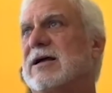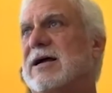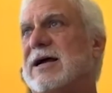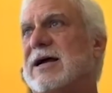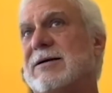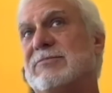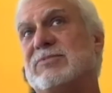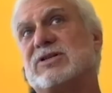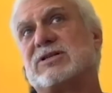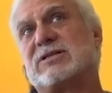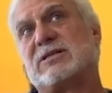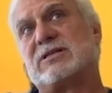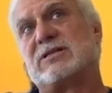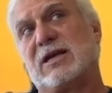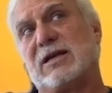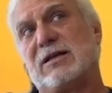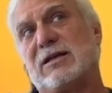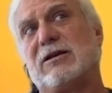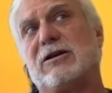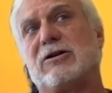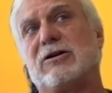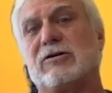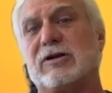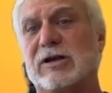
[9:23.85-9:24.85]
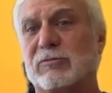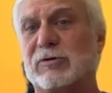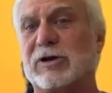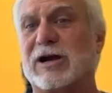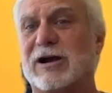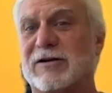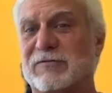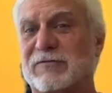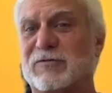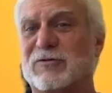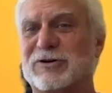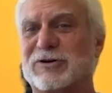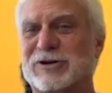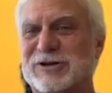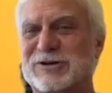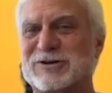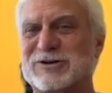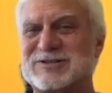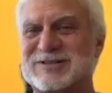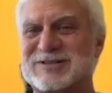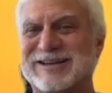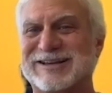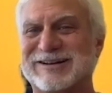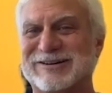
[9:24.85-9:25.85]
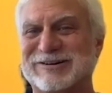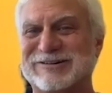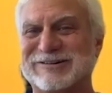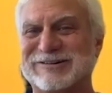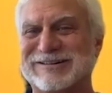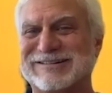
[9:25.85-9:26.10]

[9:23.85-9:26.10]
I'm just saying, here we are 40 years later.